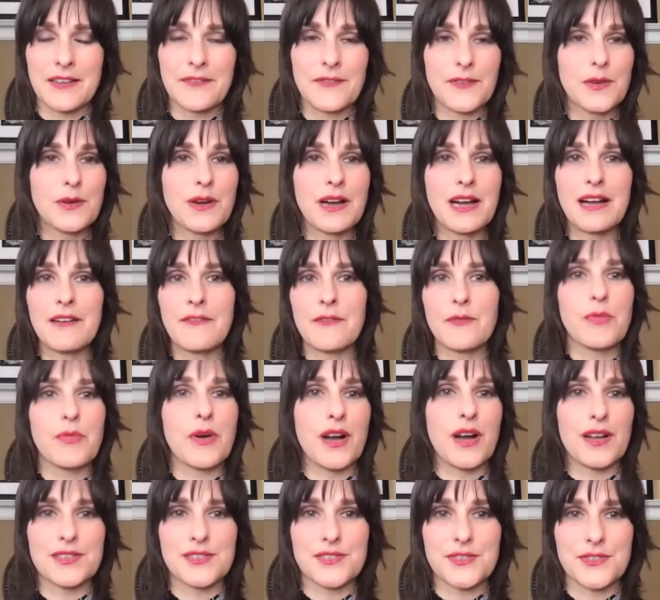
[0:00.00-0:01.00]
If you have
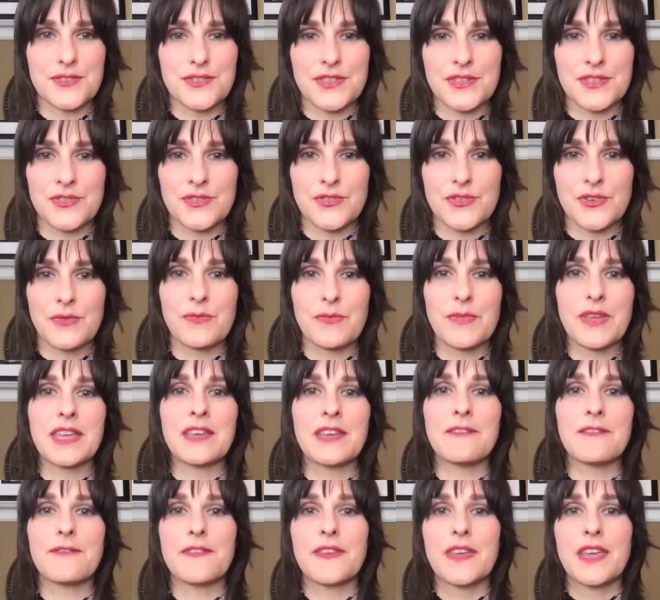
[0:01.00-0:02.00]
imposter syndrome,
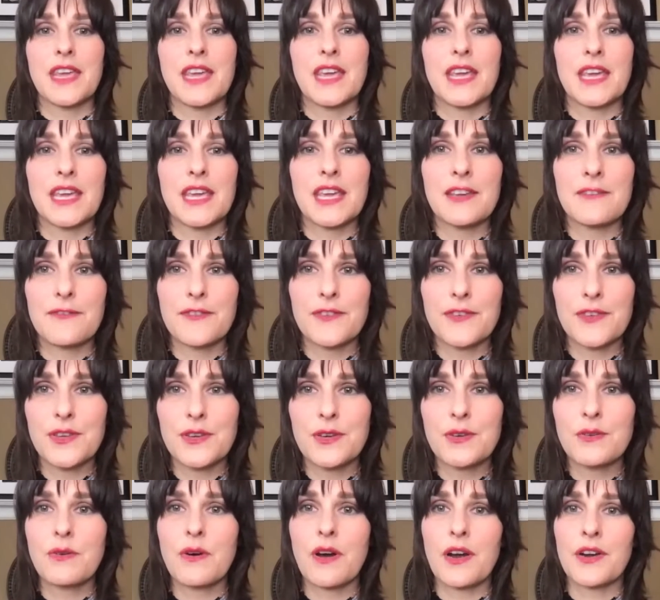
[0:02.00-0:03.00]
if
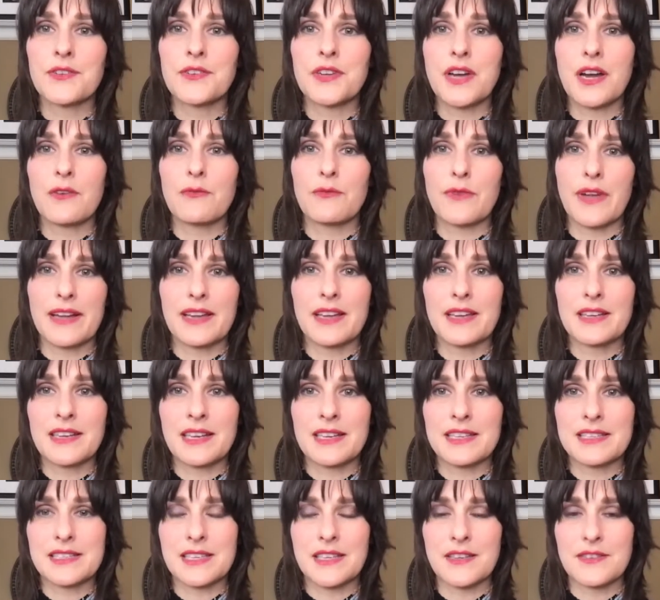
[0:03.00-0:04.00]
you are not
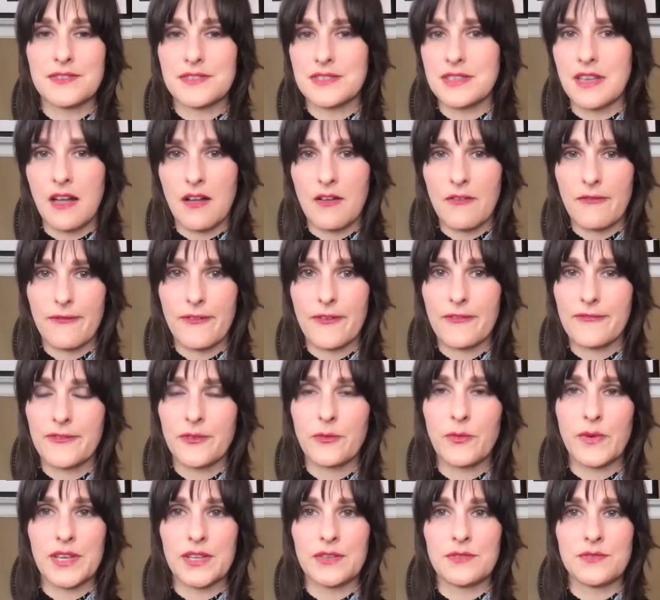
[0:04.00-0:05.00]
recognizing yourself
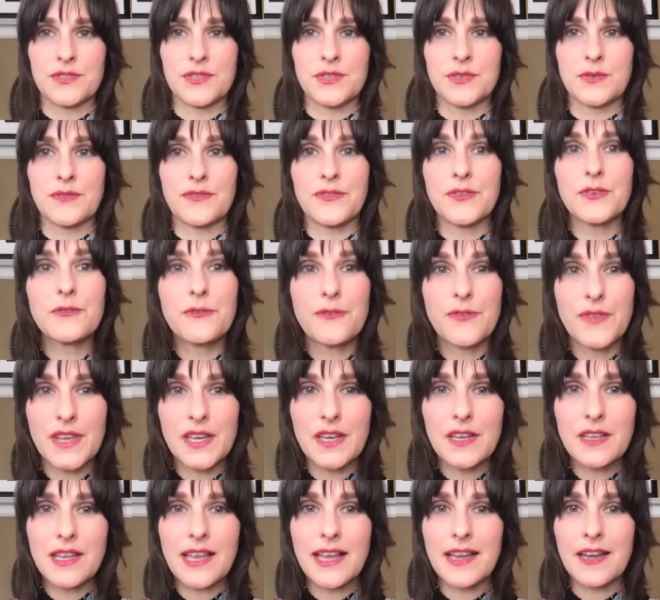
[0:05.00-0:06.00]
for what you do, if you
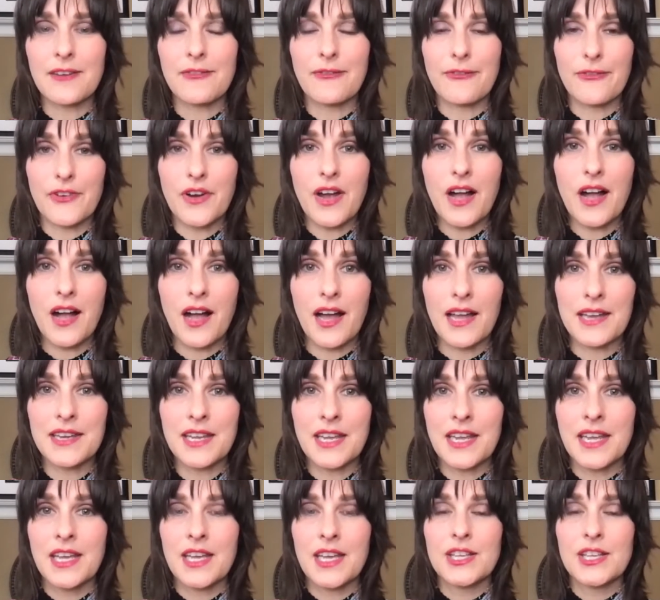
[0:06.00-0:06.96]
feel like a fraud,